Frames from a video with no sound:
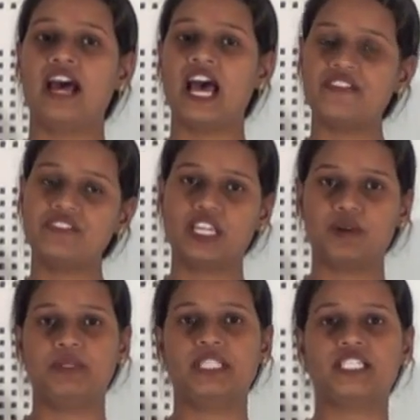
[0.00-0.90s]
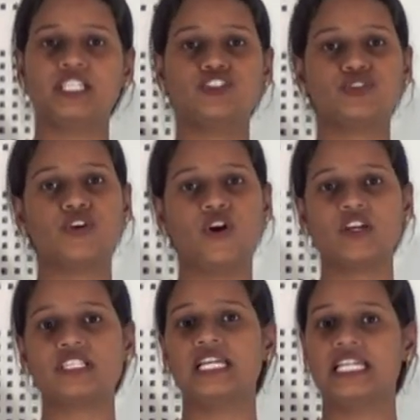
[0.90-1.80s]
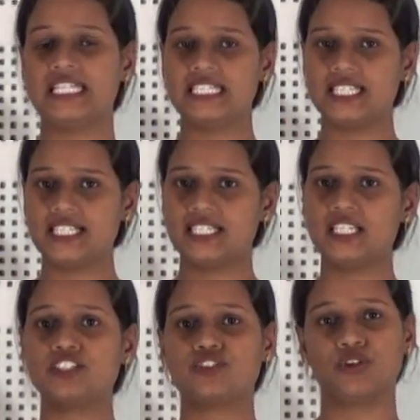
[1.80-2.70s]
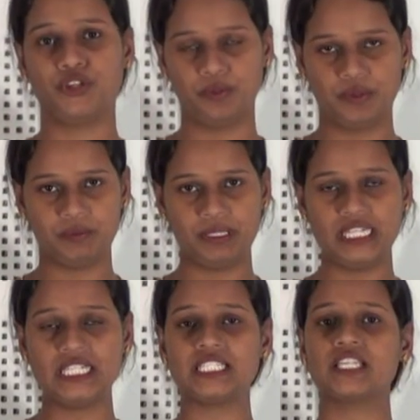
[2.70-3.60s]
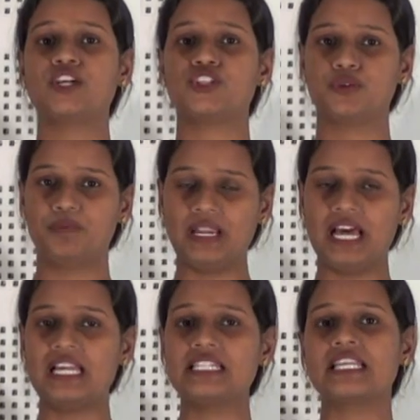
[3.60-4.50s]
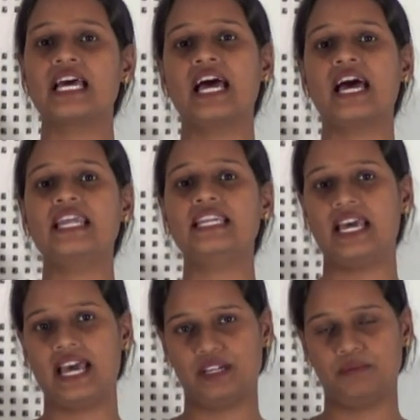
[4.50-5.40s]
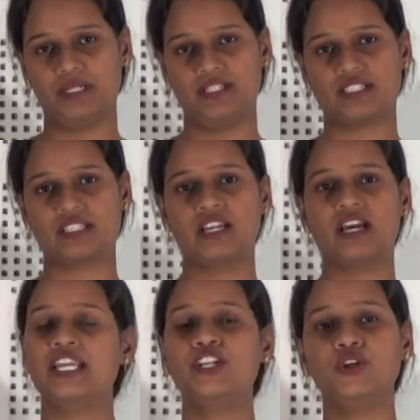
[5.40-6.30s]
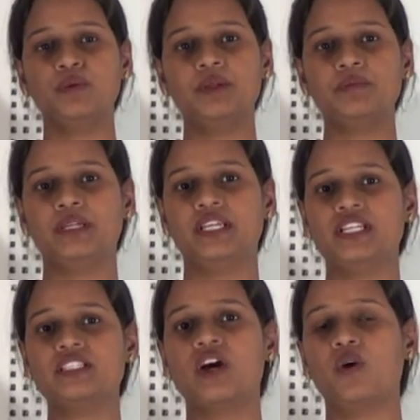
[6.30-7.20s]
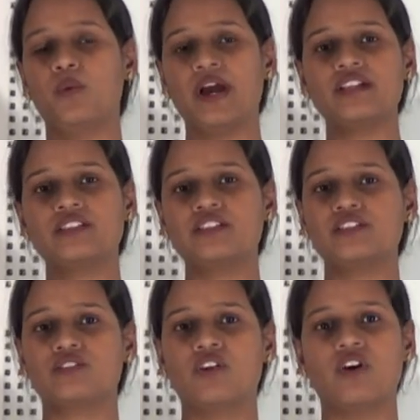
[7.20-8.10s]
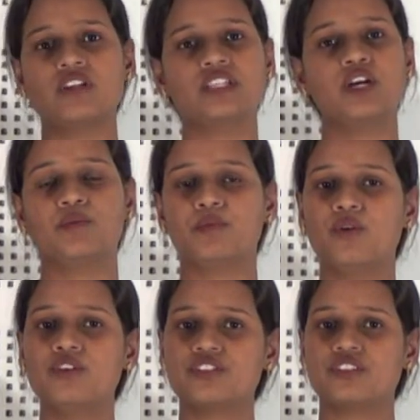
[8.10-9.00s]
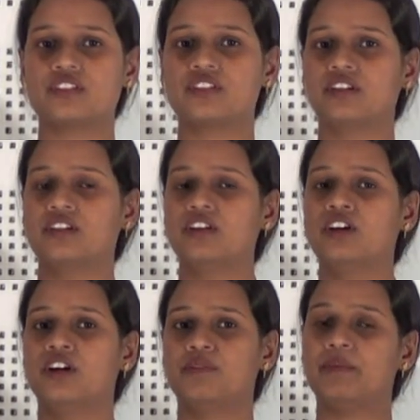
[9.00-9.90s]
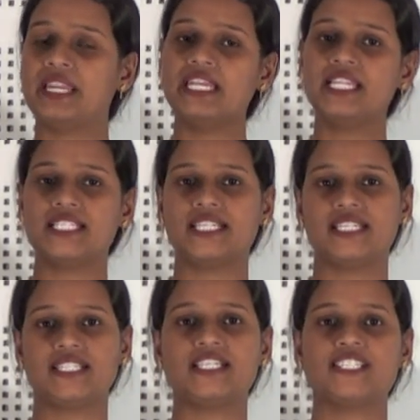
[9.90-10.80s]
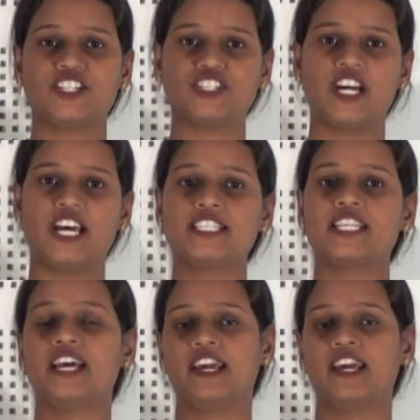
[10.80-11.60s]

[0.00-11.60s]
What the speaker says: have the ability to cause diseases to human beings, to plants and animals. In human beings, viruses cause many diseases such as